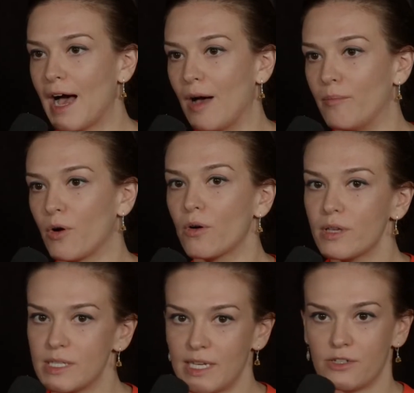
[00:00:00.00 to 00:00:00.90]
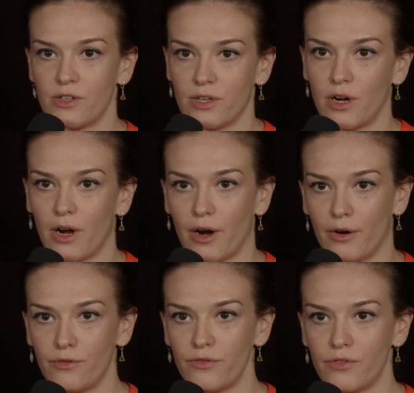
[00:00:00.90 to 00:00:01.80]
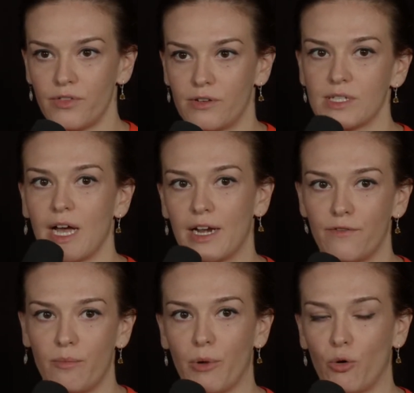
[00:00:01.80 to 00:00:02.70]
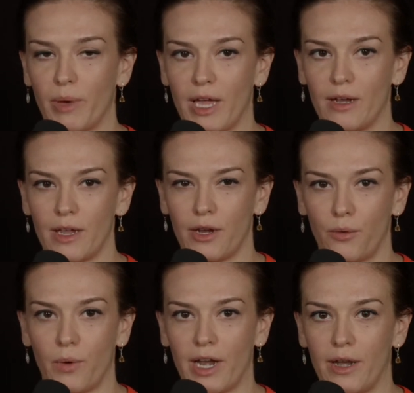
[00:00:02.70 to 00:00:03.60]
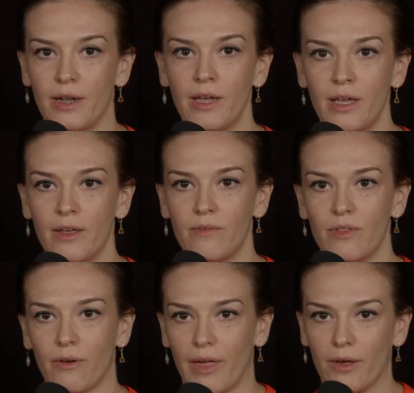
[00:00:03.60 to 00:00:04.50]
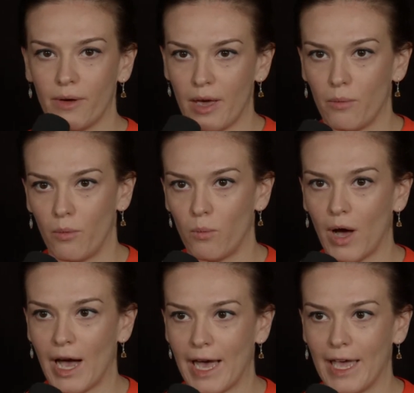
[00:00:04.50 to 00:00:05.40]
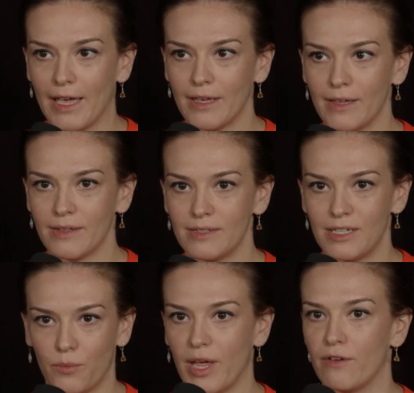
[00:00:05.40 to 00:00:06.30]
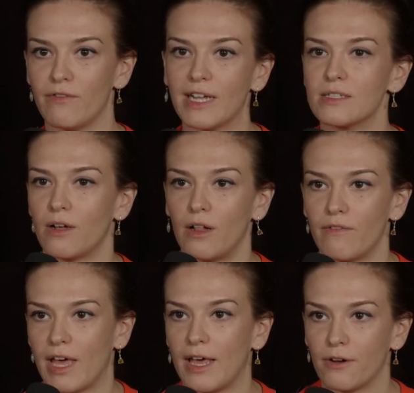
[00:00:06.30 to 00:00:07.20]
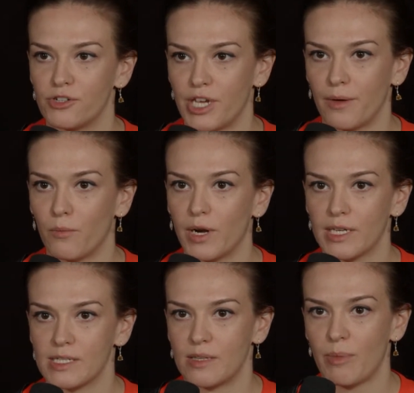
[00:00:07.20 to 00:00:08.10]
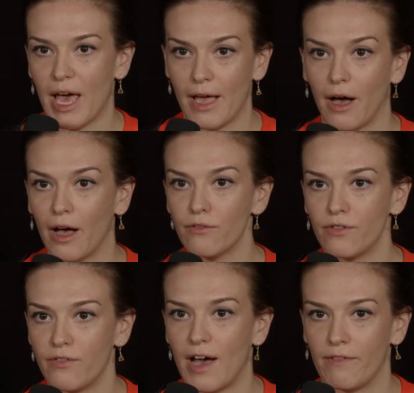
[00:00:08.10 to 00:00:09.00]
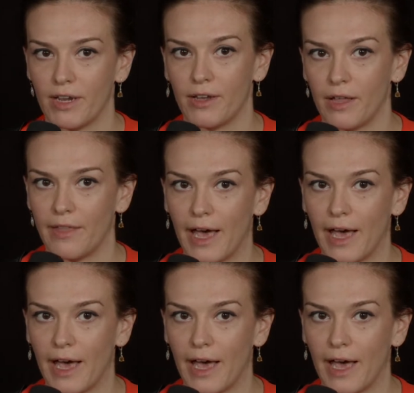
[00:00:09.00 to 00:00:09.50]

early stage of the curve, there's kind of a moment, you know, when they're like, okay, well, why did we invest all of that energy? What is the payoff of having done